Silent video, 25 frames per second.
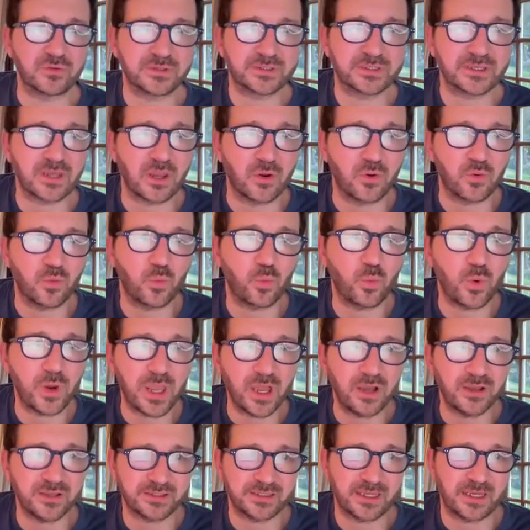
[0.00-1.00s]
So we
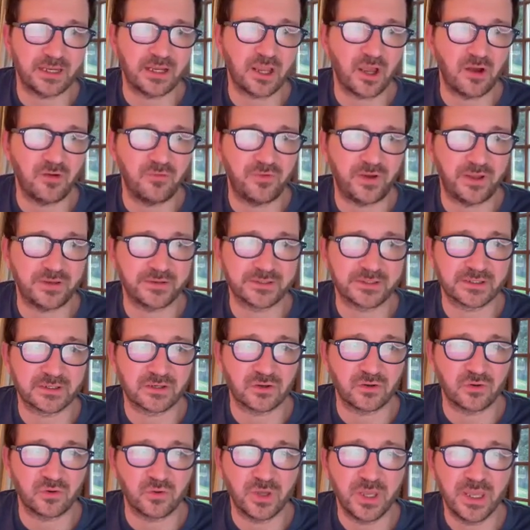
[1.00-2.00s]
are sending our funds
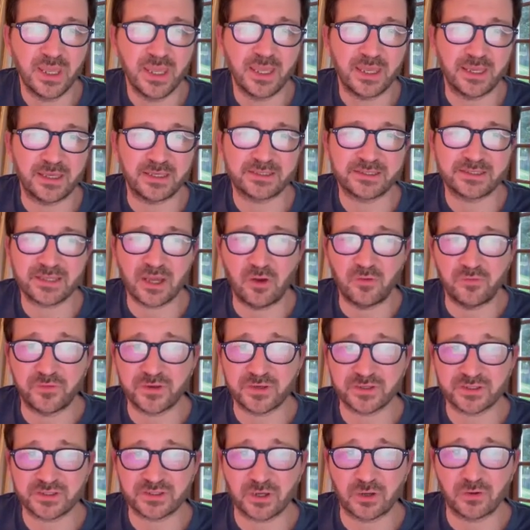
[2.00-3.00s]
to a
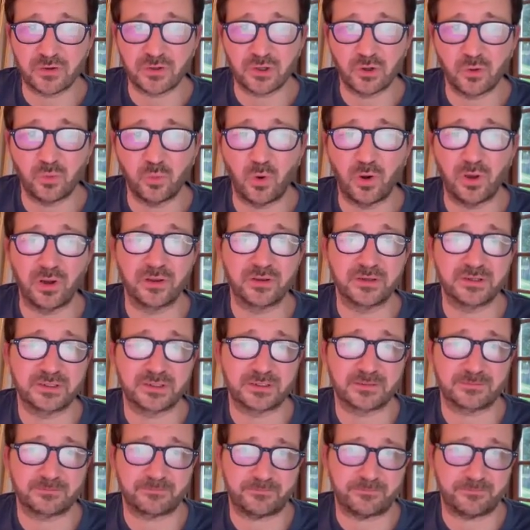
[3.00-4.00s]
self-custodial
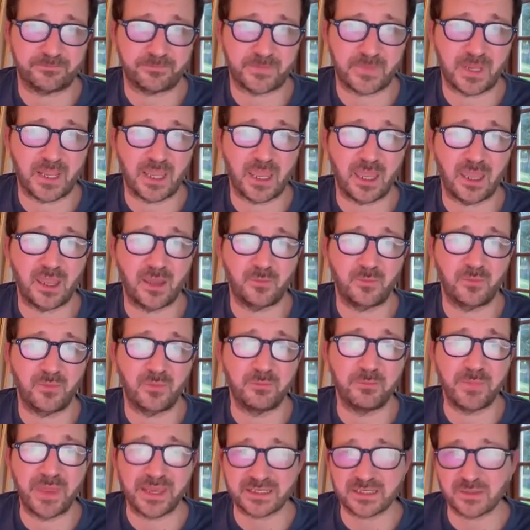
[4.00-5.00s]
wallet.
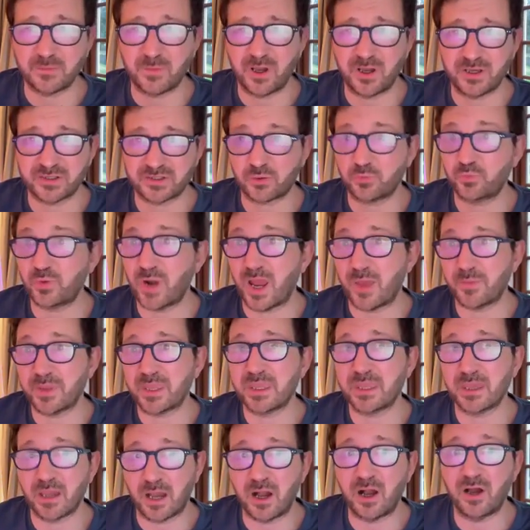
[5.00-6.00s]
MetaMask,
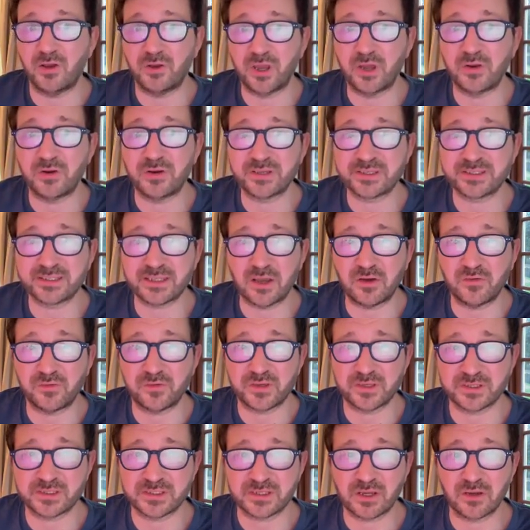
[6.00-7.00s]
Rabby are known as
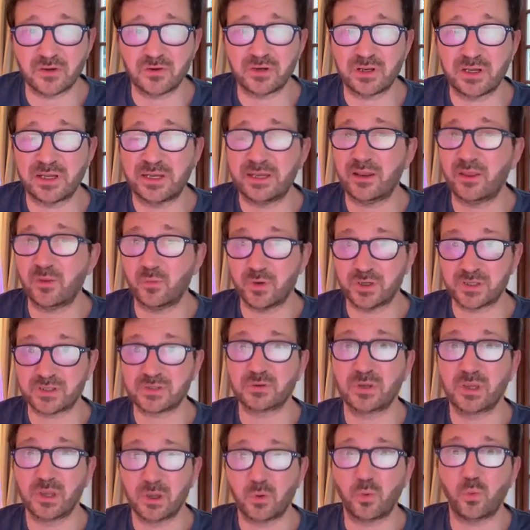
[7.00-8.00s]
self-custodial. In other
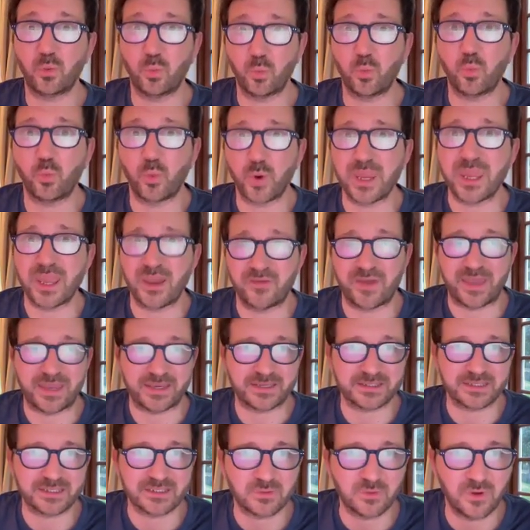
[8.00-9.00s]
words, we have
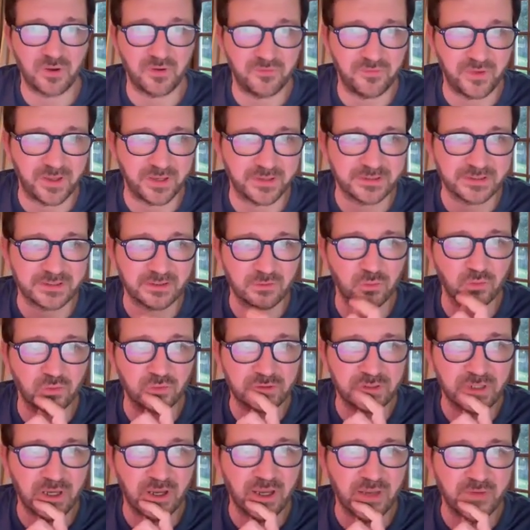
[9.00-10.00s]
access to our funds at
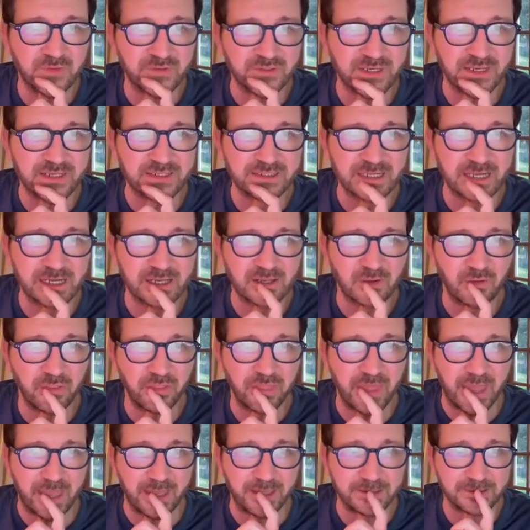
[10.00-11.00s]
all times. So let's click on
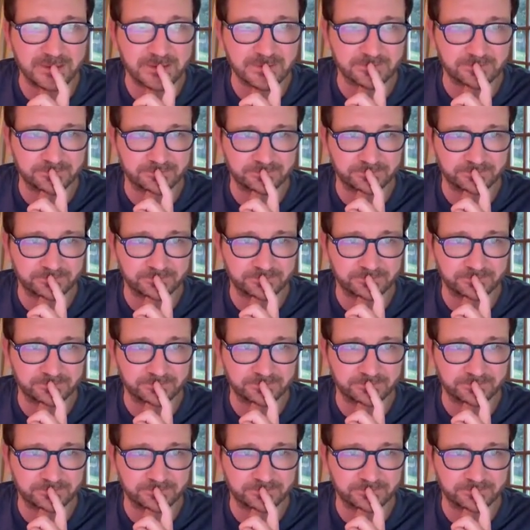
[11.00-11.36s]
that.